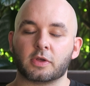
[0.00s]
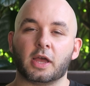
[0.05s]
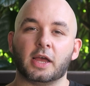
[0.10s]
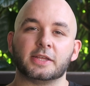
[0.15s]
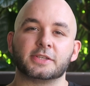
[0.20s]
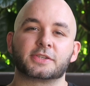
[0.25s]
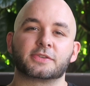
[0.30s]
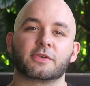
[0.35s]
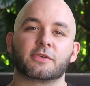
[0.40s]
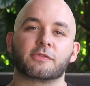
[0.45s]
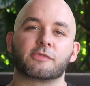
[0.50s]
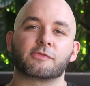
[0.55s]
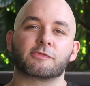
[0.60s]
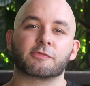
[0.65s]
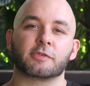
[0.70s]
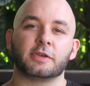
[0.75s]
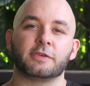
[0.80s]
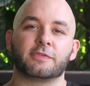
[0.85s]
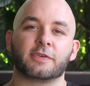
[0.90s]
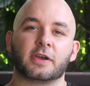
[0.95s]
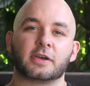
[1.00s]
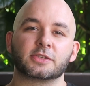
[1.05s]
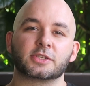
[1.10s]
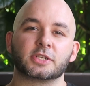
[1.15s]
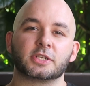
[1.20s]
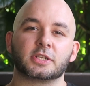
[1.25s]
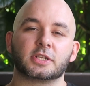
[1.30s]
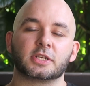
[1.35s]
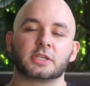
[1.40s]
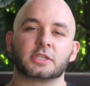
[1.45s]
And it's
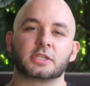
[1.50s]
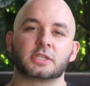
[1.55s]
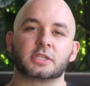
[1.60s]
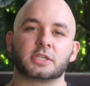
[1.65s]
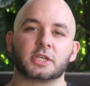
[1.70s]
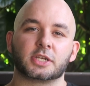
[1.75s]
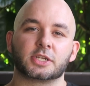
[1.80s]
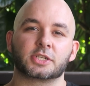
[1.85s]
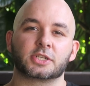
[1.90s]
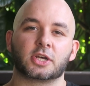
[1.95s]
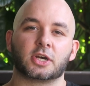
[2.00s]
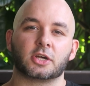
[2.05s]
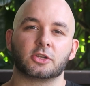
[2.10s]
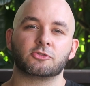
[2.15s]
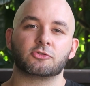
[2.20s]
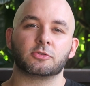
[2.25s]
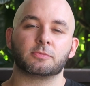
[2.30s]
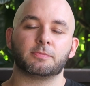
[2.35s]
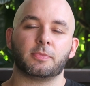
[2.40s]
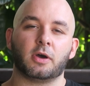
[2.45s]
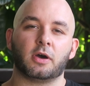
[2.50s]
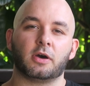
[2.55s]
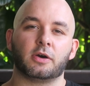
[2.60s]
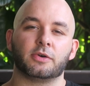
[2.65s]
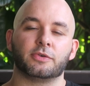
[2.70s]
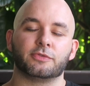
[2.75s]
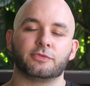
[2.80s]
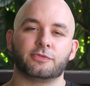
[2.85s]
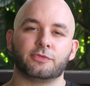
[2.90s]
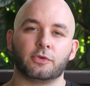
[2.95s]
3,600
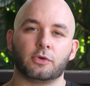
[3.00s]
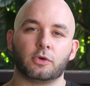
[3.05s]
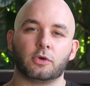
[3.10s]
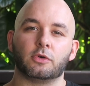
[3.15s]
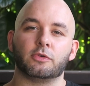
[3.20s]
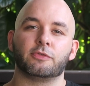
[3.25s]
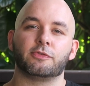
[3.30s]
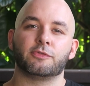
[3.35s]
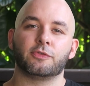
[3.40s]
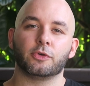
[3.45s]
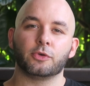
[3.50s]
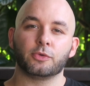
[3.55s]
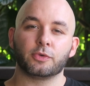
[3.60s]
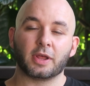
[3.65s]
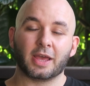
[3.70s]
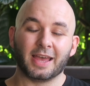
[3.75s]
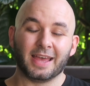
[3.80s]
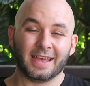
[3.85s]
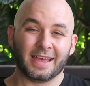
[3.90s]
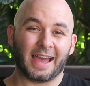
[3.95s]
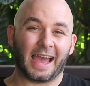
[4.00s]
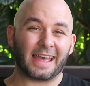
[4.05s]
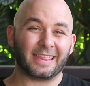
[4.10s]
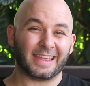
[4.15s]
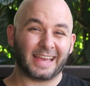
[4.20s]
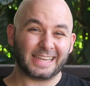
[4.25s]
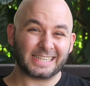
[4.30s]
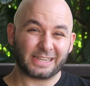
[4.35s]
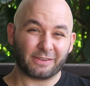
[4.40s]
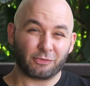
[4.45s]
baht for food,
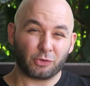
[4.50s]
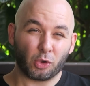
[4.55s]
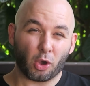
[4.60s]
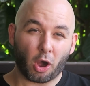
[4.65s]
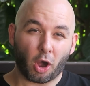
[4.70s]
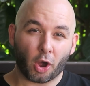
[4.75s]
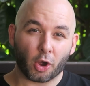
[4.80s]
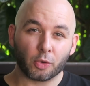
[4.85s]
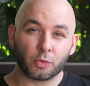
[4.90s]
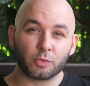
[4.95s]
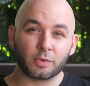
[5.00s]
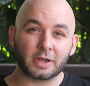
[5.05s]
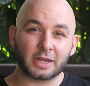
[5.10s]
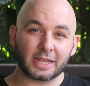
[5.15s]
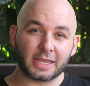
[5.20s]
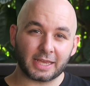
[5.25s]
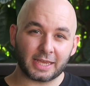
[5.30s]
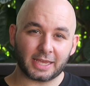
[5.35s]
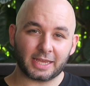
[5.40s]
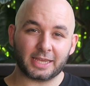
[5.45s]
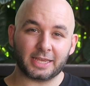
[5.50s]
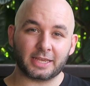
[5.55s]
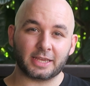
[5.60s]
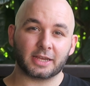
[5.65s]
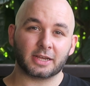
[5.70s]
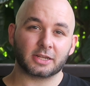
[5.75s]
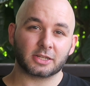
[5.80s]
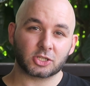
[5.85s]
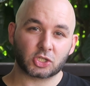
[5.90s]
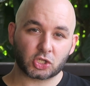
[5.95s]
and that is if you only
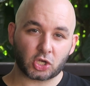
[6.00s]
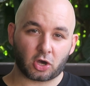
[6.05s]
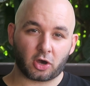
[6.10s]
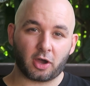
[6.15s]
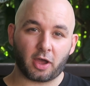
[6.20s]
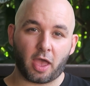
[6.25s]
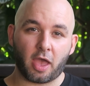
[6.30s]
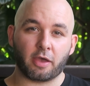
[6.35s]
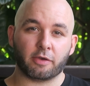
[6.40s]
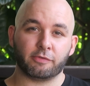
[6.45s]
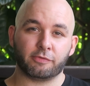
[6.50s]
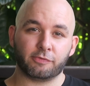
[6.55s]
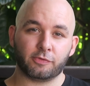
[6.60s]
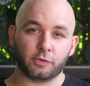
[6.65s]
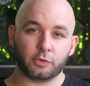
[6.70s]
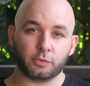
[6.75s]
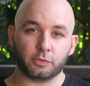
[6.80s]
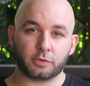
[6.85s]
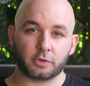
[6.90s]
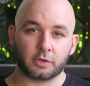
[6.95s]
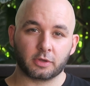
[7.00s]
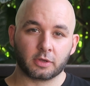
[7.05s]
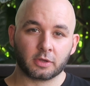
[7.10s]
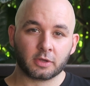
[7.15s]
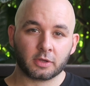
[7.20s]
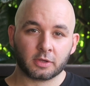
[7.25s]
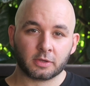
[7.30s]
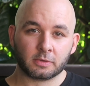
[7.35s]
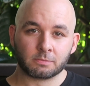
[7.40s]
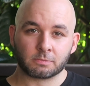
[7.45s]
eat Thai food.
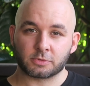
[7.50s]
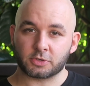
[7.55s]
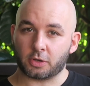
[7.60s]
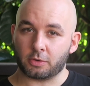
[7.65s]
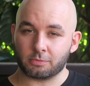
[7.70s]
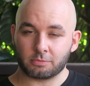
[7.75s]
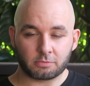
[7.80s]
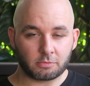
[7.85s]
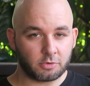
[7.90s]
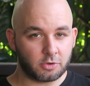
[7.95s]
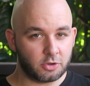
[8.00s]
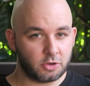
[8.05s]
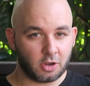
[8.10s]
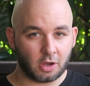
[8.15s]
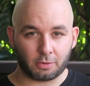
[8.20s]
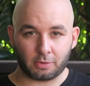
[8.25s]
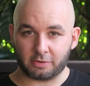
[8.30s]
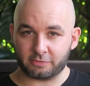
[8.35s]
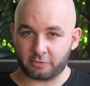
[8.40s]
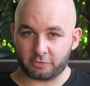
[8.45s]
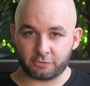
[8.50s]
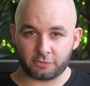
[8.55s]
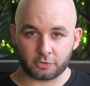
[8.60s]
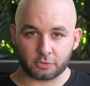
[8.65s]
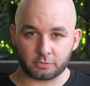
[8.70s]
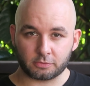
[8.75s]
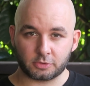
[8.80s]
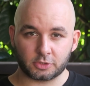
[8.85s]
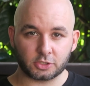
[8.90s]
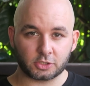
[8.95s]
So no other
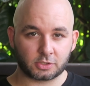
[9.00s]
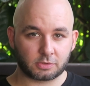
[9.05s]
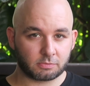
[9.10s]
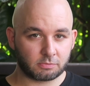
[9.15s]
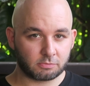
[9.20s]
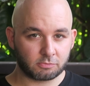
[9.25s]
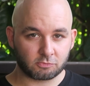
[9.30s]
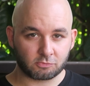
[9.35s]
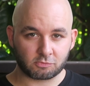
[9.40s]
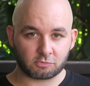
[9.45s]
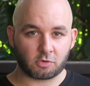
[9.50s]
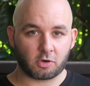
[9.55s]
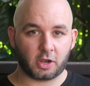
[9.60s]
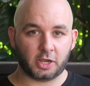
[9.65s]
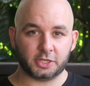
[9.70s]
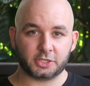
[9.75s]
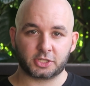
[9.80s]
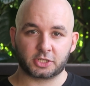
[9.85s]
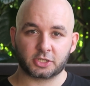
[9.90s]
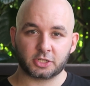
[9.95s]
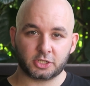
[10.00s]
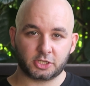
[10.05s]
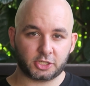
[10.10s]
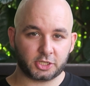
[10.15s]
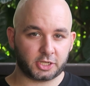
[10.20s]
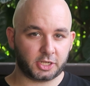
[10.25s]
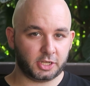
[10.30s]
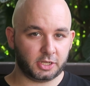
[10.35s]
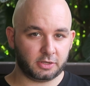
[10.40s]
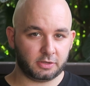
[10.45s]
food, just rice,
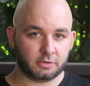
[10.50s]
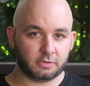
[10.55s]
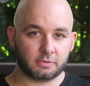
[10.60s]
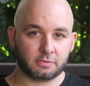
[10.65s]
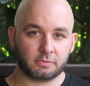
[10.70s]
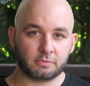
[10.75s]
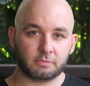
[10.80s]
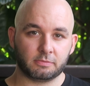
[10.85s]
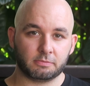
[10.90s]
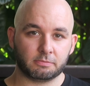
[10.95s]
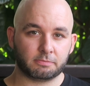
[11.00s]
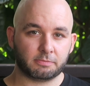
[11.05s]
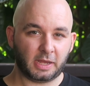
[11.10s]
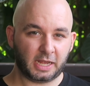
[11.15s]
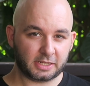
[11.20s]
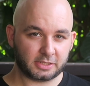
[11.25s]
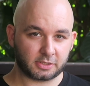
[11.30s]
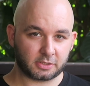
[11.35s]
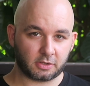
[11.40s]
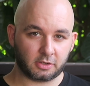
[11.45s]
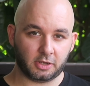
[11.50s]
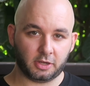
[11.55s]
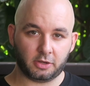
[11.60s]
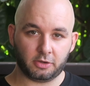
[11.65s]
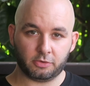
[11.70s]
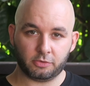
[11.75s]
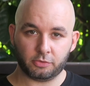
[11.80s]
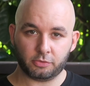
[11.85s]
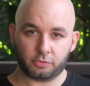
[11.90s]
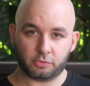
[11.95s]
chicken, pad
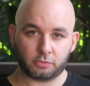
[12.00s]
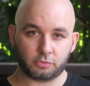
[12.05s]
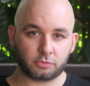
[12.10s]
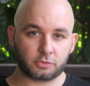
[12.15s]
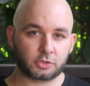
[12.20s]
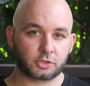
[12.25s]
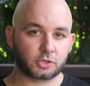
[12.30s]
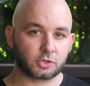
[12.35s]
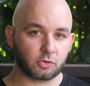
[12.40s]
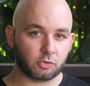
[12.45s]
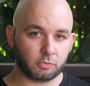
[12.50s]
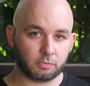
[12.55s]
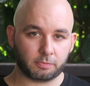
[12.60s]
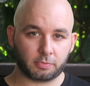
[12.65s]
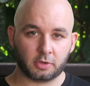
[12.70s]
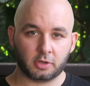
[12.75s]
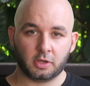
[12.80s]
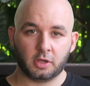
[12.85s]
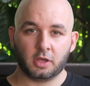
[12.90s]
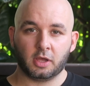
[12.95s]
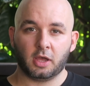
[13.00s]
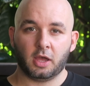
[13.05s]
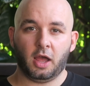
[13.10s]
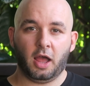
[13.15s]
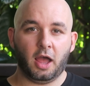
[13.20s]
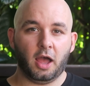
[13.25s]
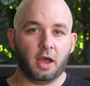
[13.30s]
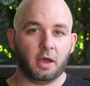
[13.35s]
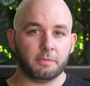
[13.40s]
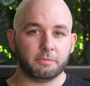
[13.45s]
Thai, noodles, soup.
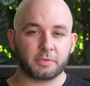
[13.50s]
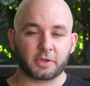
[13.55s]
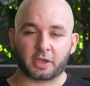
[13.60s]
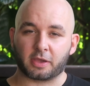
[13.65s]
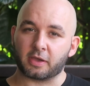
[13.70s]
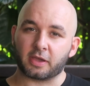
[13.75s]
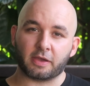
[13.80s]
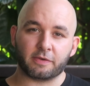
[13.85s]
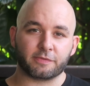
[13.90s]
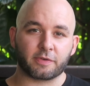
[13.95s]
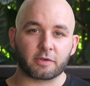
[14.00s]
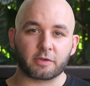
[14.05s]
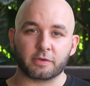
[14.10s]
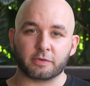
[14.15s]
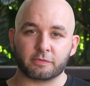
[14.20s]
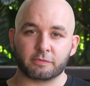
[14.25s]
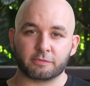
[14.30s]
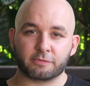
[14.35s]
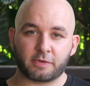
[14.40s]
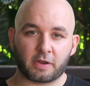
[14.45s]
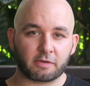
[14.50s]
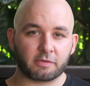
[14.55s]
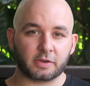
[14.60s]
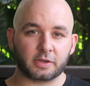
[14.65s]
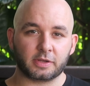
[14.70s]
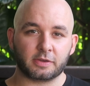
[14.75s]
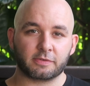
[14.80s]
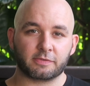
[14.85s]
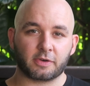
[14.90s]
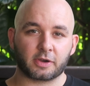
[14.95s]
It can get very,
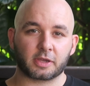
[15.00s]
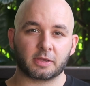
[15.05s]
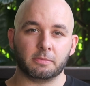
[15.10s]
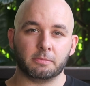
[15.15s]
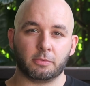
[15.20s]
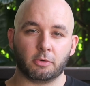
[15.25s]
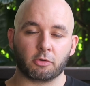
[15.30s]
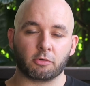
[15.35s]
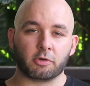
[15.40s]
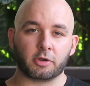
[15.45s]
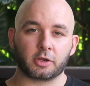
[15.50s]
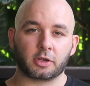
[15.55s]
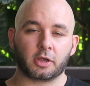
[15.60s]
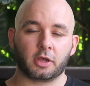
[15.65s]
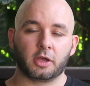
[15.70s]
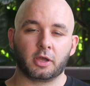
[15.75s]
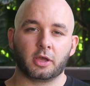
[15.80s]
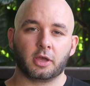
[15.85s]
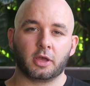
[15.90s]
very fucking boring